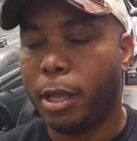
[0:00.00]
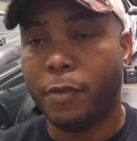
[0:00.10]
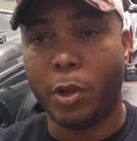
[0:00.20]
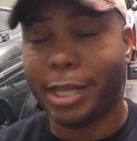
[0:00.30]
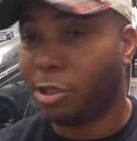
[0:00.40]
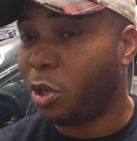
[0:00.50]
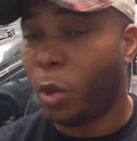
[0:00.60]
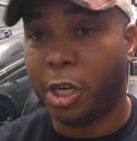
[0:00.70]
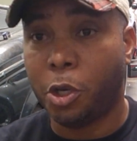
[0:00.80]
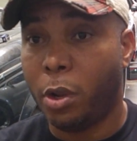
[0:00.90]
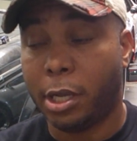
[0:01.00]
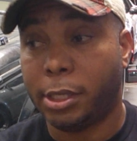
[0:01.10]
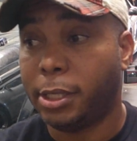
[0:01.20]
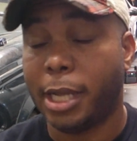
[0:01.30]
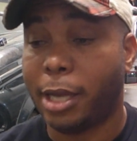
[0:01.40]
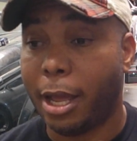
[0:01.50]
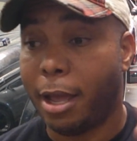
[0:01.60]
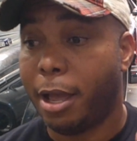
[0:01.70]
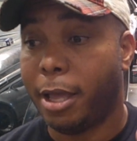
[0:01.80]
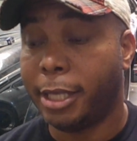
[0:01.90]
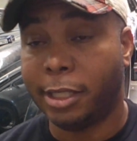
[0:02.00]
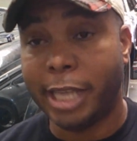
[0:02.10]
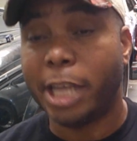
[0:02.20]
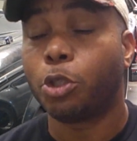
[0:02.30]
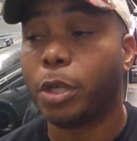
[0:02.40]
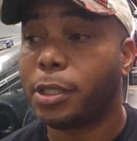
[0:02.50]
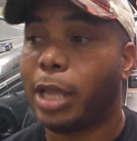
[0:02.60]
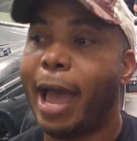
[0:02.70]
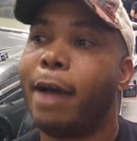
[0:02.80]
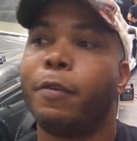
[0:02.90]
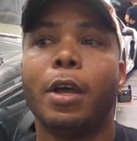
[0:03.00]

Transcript: even though Kinsler didn't want to do it, because he said it's dangerous to have